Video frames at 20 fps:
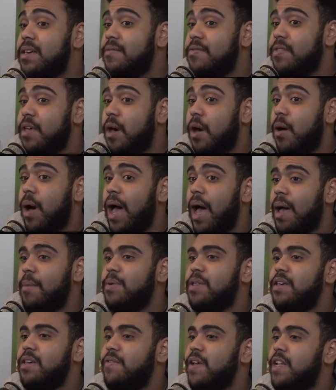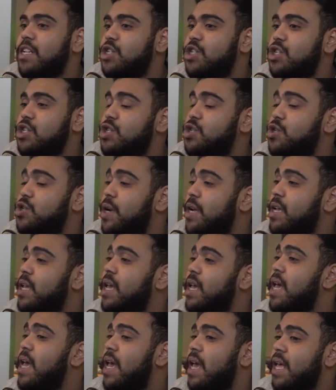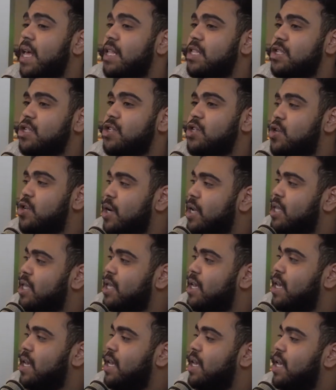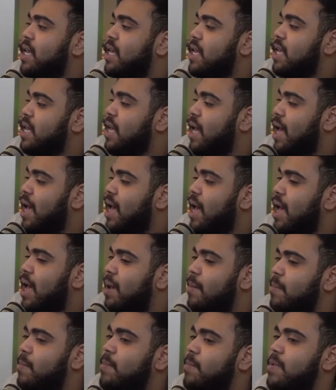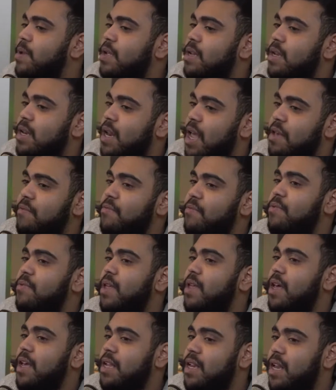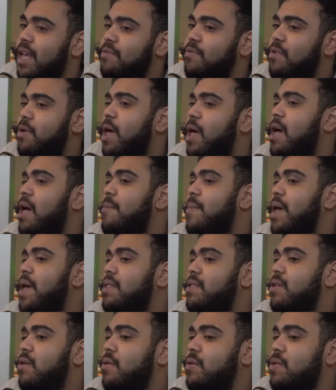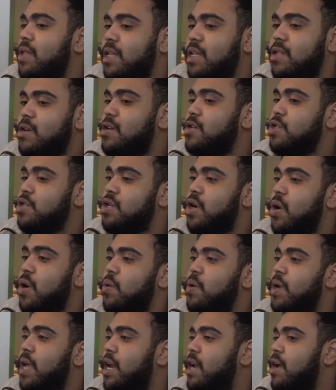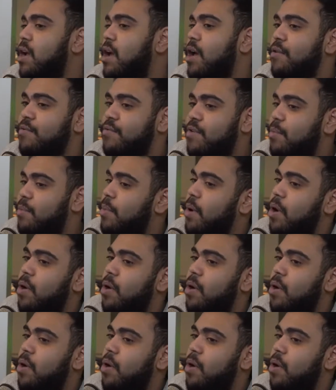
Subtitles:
Though I believe it's strict. It's strictly naval combat though. Like there's no getting off your boat.